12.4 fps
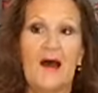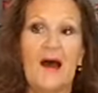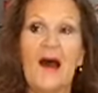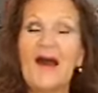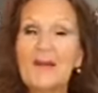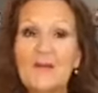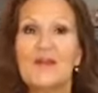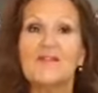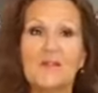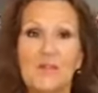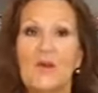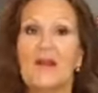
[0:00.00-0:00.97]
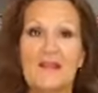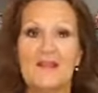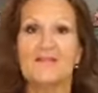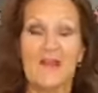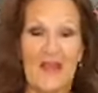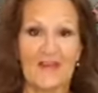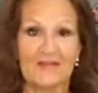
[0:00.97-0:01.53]
I don't ever want to
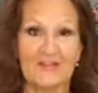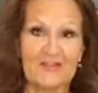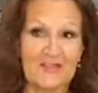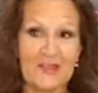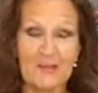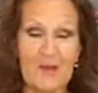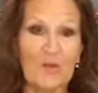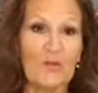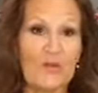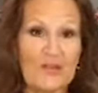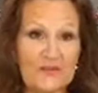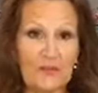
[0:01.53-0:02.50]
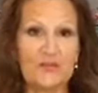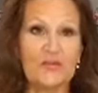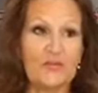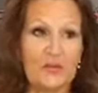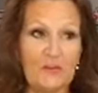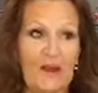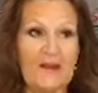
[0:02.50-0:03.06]
even have to think about resources
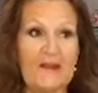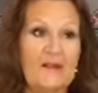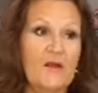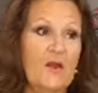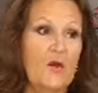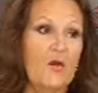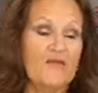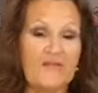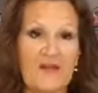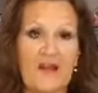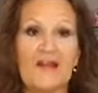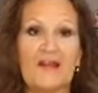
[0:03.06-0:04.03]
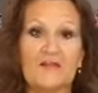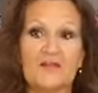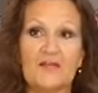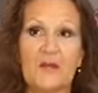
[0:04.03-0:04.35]
or money or finances.